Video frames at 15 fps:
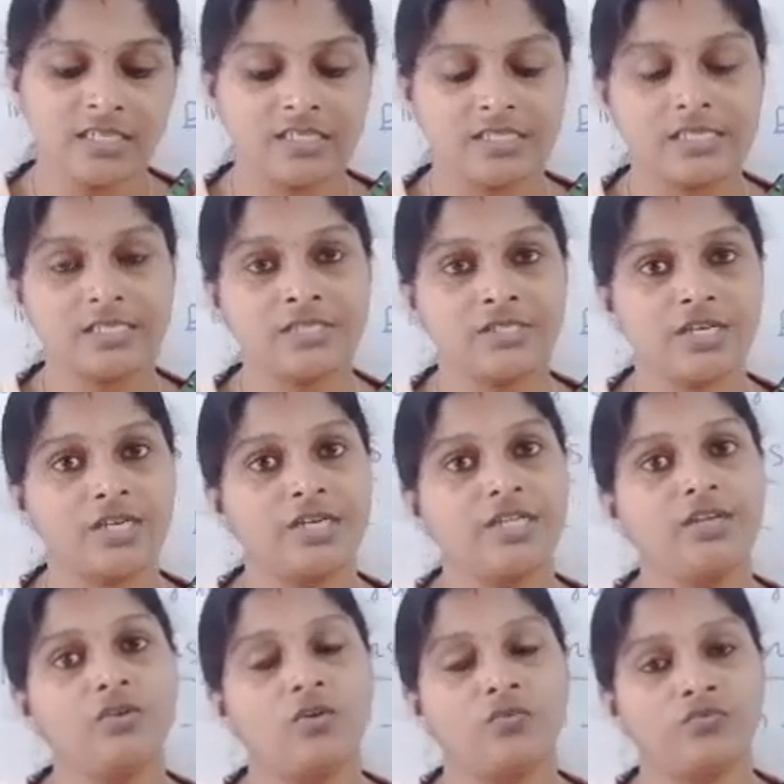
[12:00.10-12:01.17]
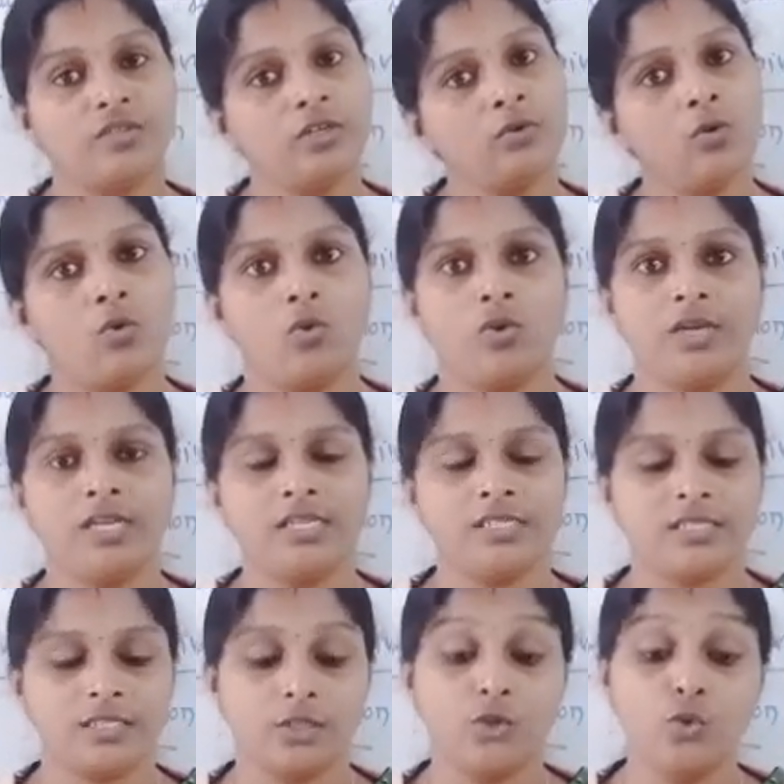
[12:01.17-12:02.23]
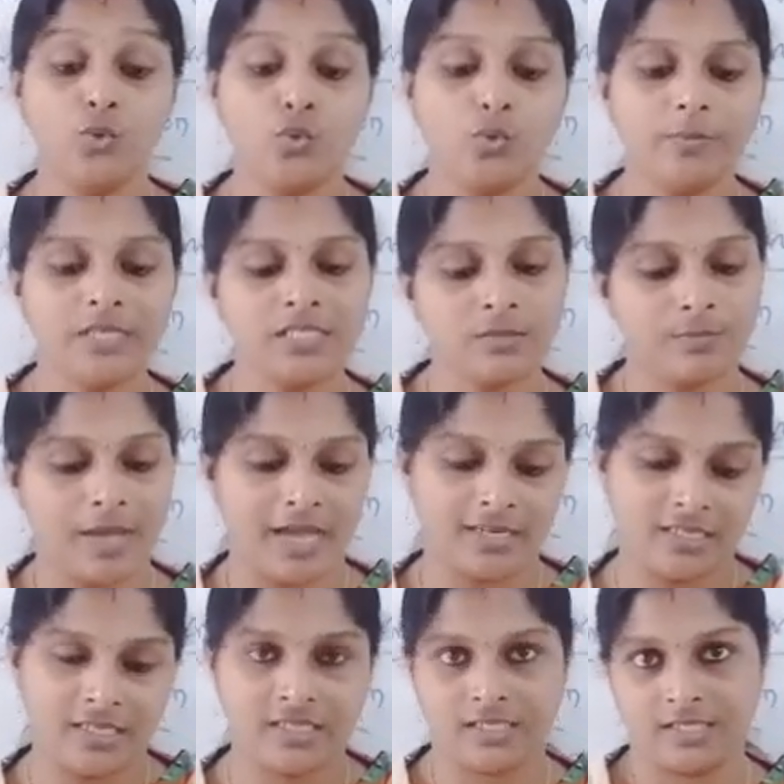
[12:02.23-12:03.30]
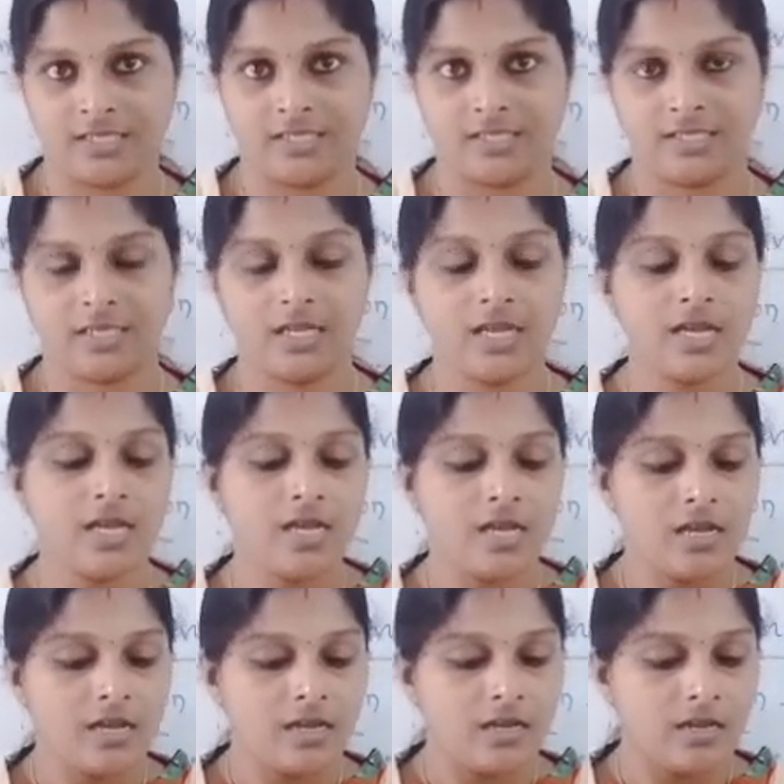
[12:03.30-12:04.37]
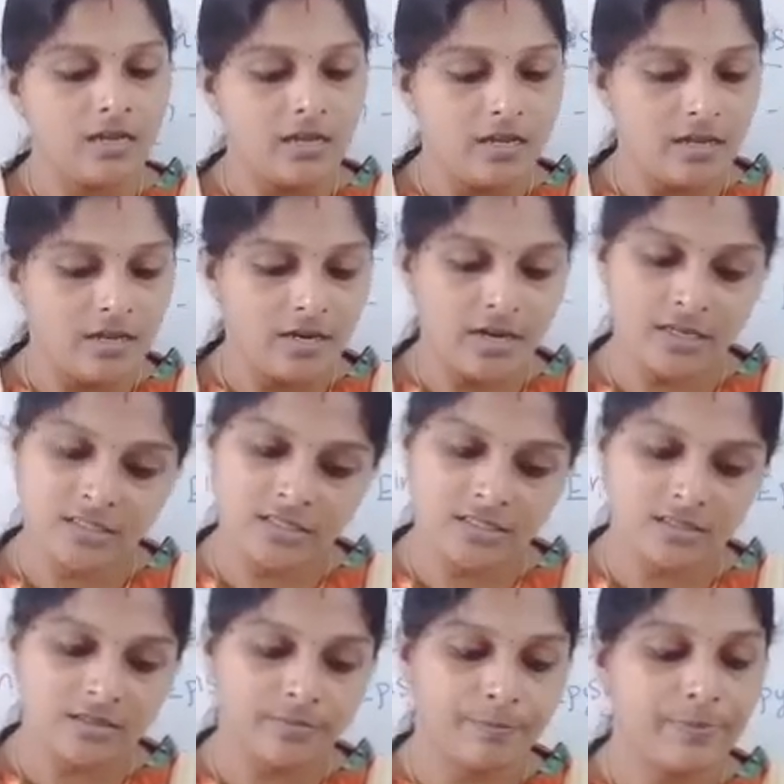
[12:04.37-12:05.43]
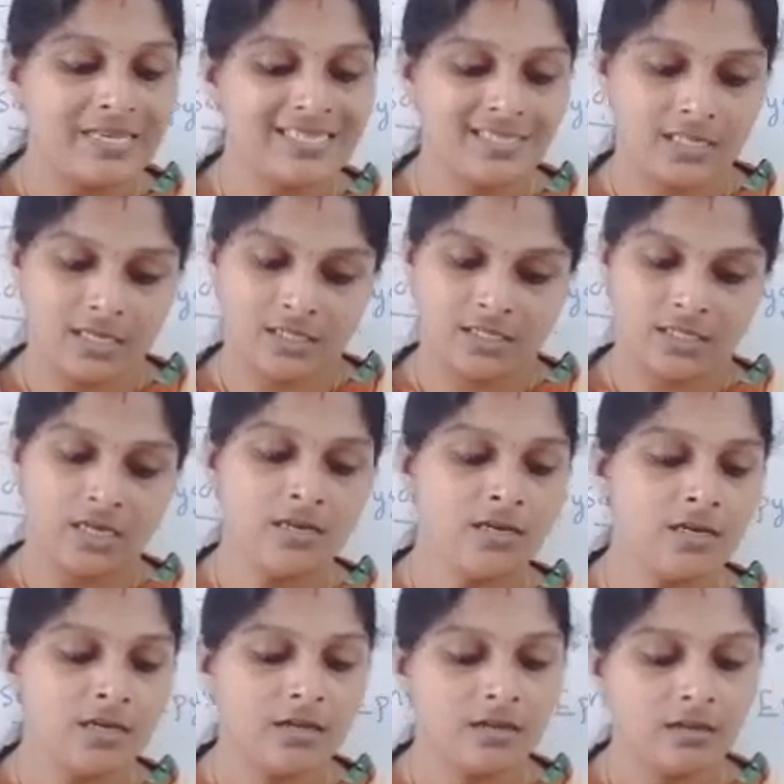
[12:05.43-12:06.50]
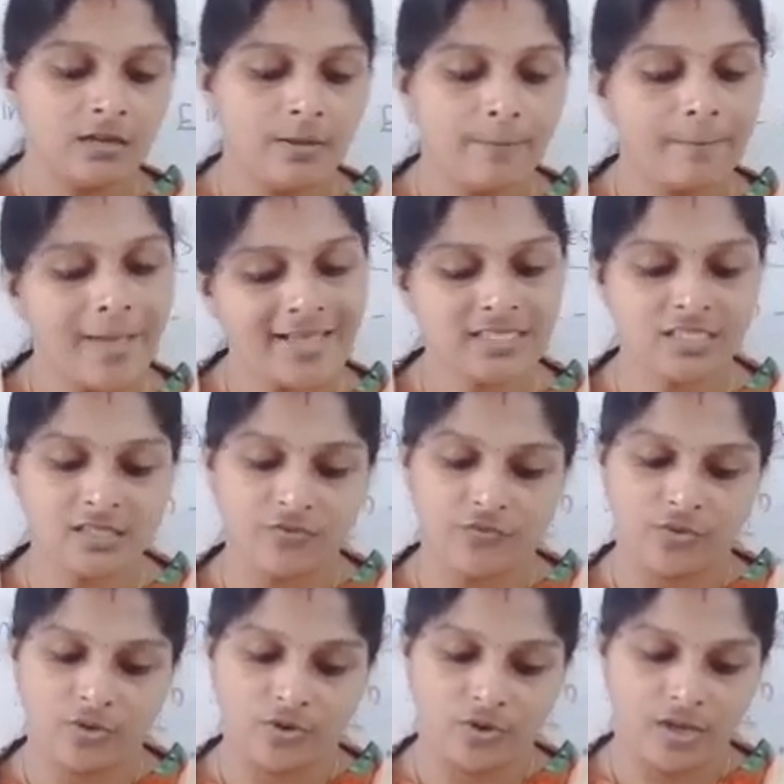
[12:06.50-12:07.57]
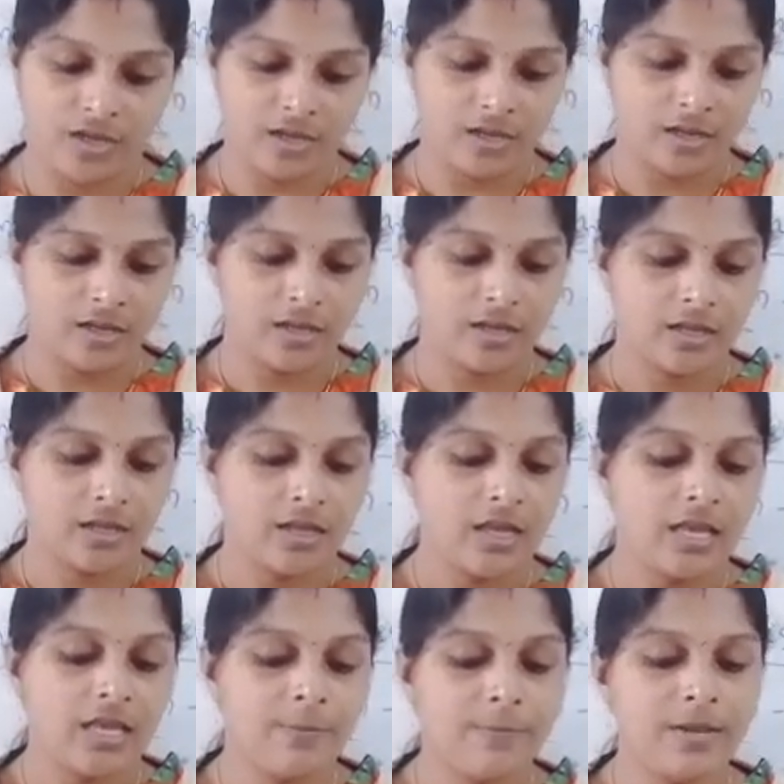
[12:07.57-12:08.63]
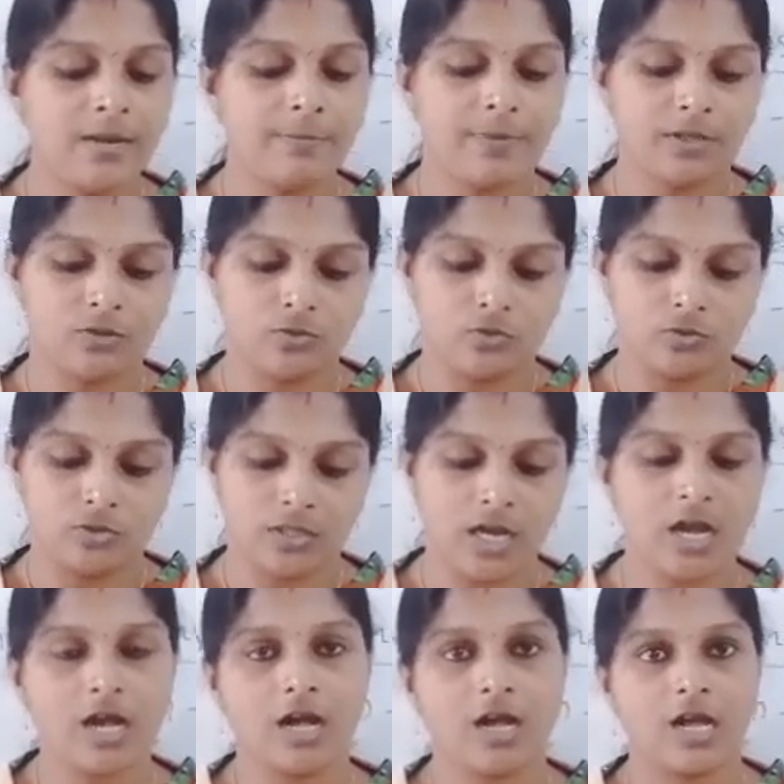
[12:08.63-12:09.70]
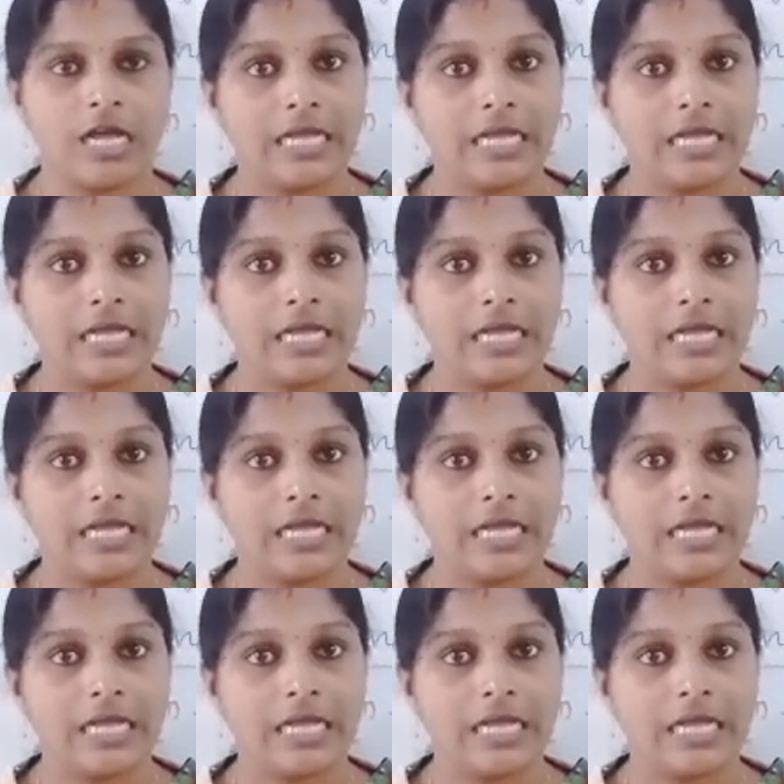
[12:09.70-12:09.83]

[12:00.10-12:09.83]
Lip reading: is the study of the coins, numismatics. Next B section, match the following. Ibn Battuta,